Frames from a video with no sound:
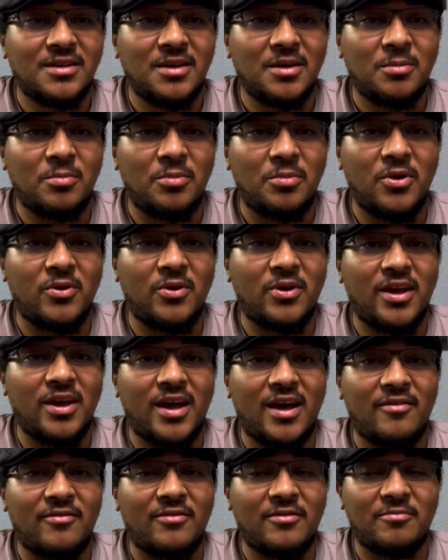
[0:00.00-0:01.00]
beauty
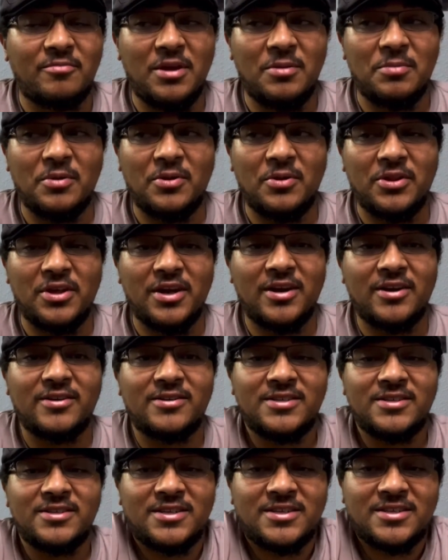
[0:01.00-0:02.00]
having people there
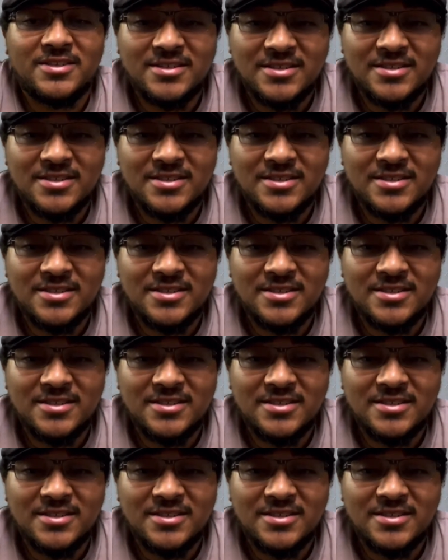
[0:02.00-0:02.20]
to